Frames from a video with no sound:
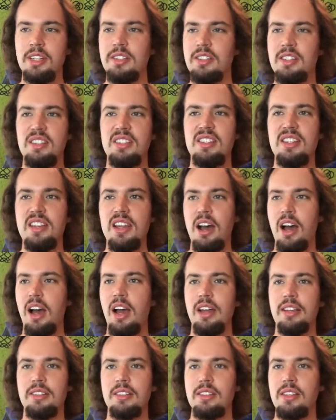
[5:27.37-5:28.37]
This is
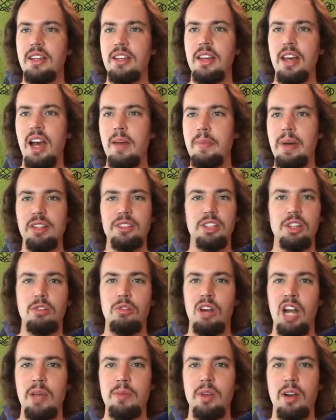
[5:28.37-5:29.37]
not about the
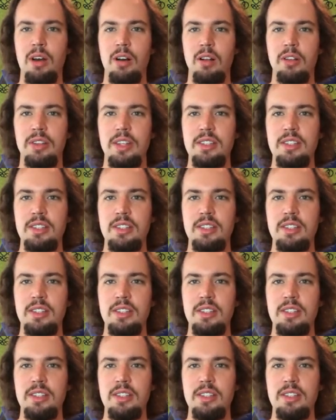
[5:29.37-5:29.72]
crime at all.